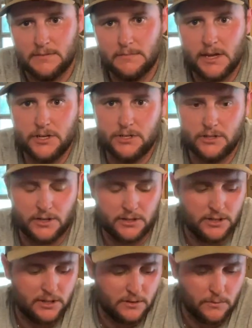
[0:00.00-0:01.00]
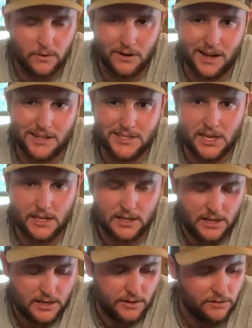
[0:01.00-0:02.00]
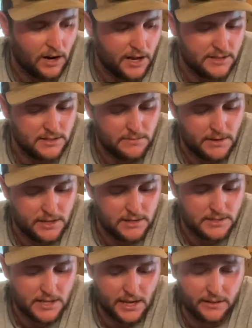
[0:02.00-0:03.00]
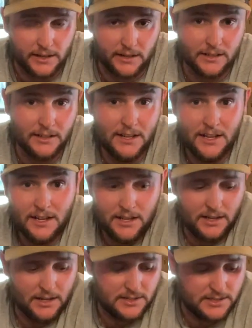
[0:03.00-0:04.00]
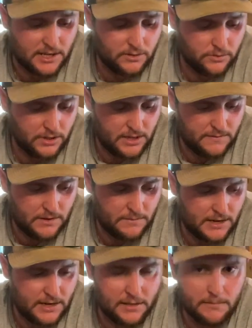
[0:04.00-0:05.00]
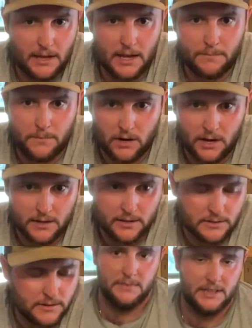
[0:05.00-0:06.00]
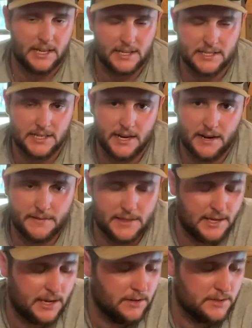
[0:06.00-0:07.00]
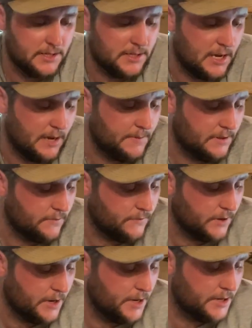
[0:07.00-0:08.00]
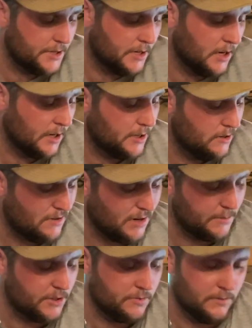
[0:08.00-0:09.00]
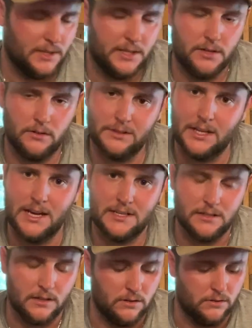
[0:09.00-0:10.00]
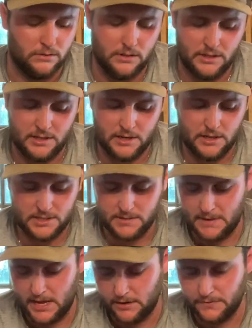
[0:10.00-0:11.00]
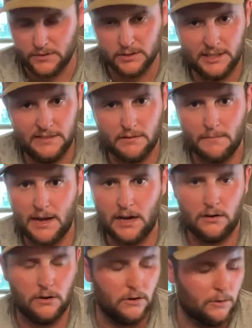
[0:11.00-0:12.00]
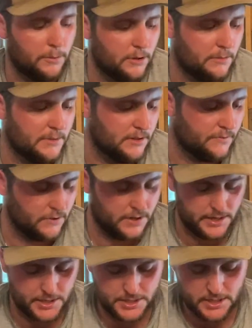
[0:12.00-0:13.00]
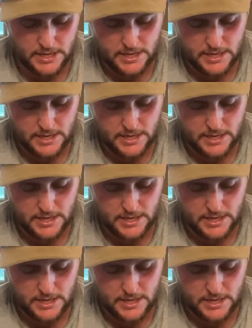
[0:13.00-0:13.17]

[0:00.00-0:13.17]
and make sure they're good and we're not taking any rotten tomatoes down there. because uh, I don't want to give anybody a bad product. But like I said, everything else is kept in the fridge. Uh, cucumbers really don't last long. It doesn't matter if you leave them out or put them in the fridge.